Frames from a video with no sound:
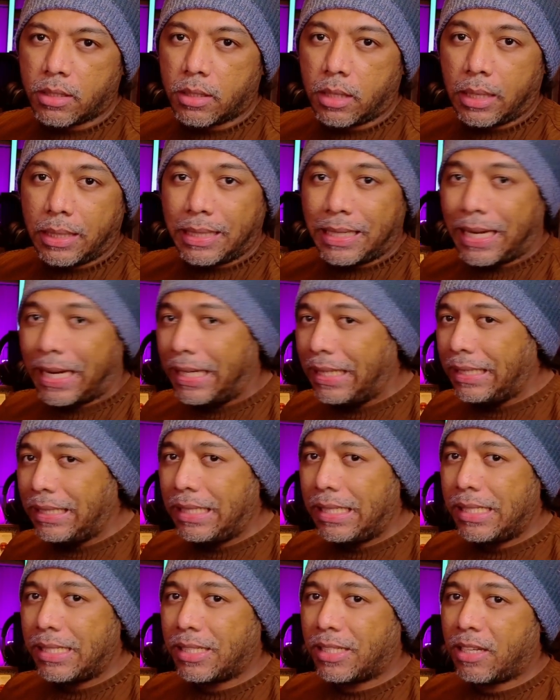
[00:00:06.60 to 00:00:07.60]

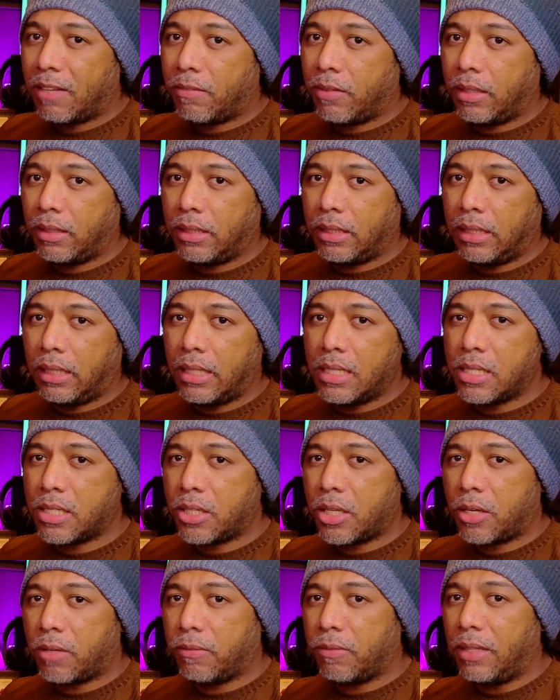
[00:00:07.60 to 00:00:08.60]
9070
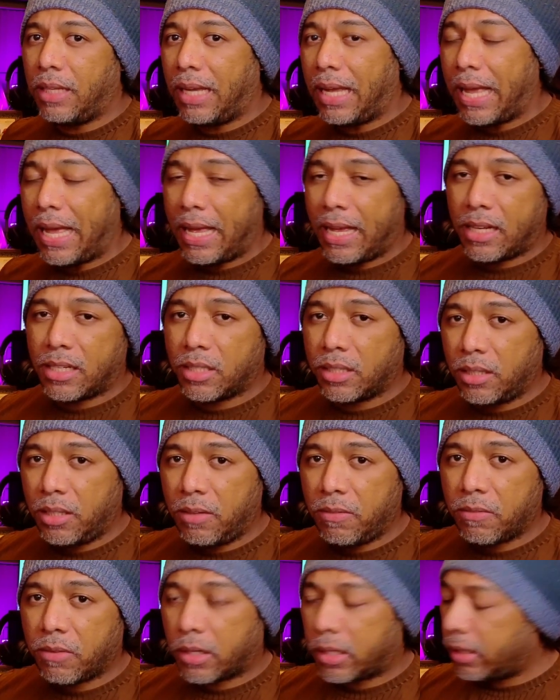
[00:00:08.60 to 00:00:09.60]
instead of the
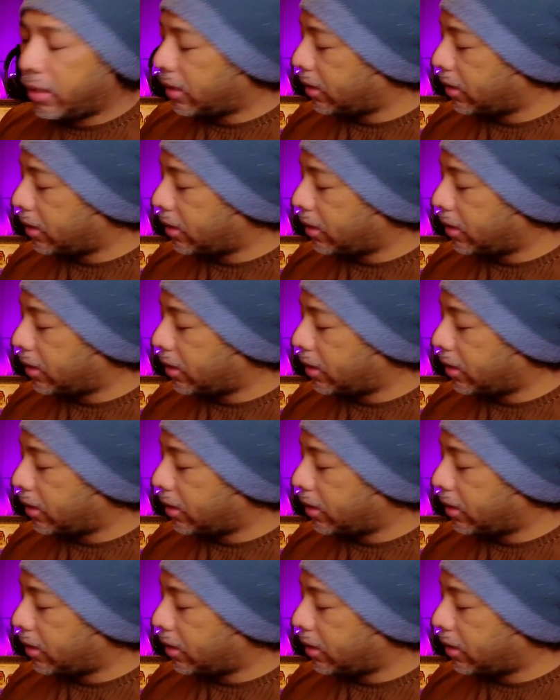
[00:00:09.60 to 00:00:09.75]
XT variant?